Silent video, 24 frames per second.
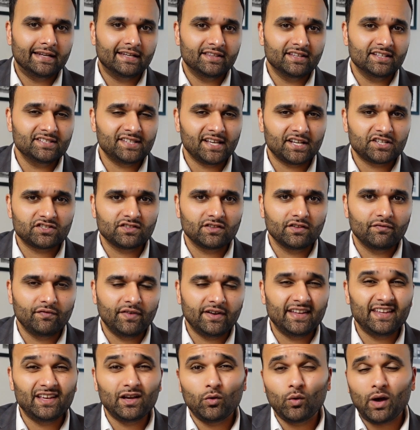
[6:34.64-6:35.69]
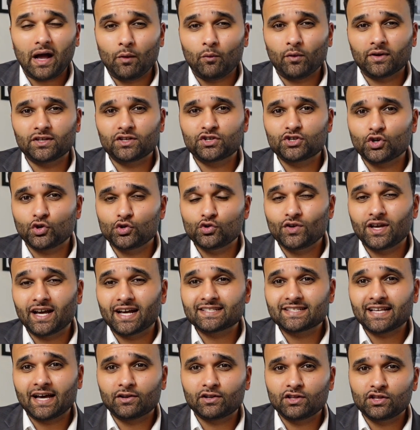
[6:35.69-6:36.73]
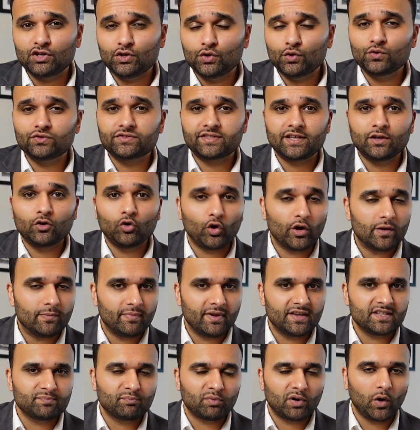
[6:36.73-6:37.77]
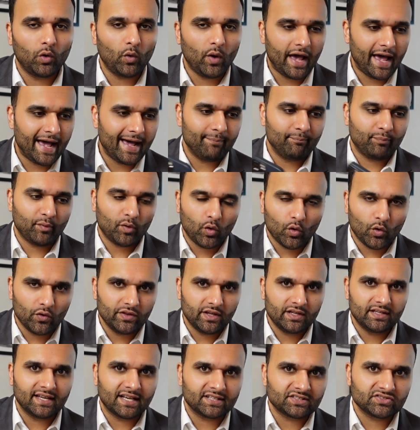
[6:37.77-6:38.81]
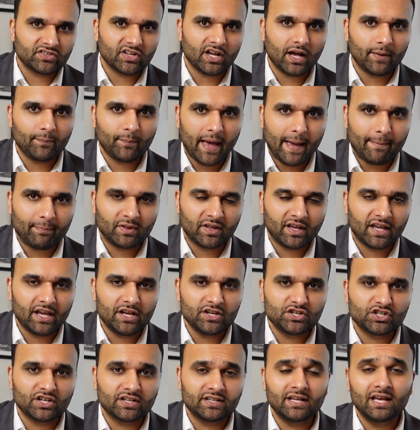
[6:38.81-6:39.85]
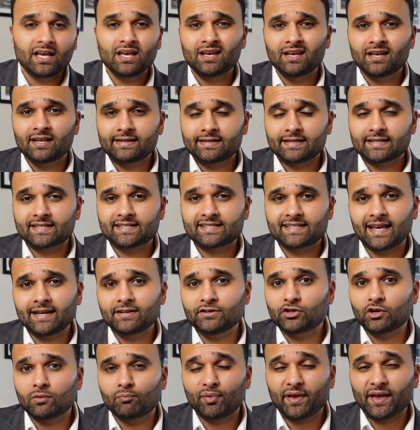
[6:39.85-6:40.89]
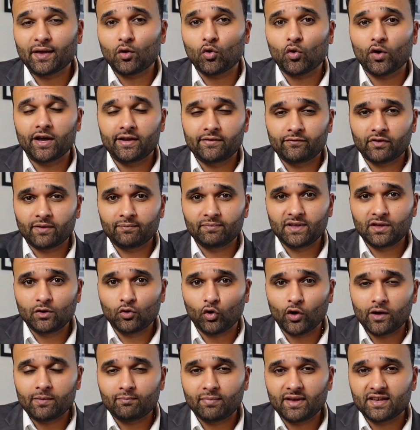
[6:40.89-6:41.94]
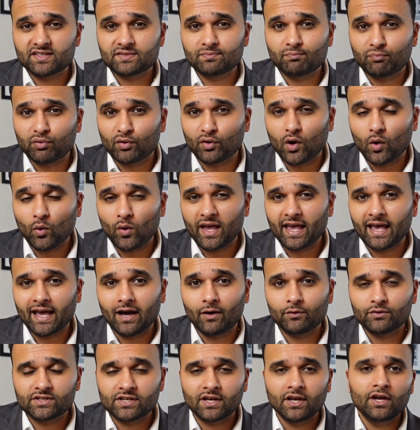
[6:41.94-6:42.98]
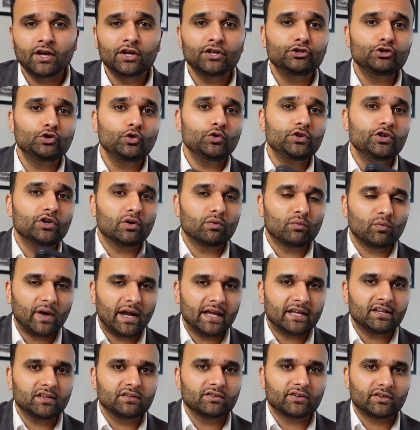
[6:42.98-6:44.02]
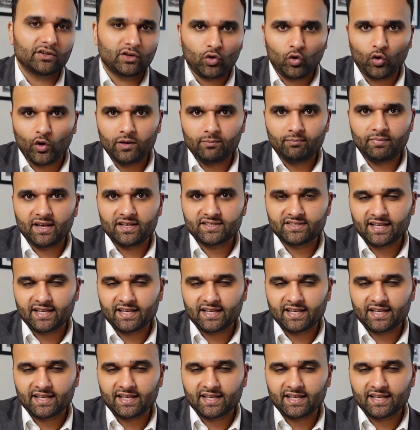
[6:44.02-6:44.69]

in this section of the video, I want to show you guys how to use the Coinbase Pro app or the desktop application to send your Bitcoin from the Coinbase Pro account to your regular Coinbase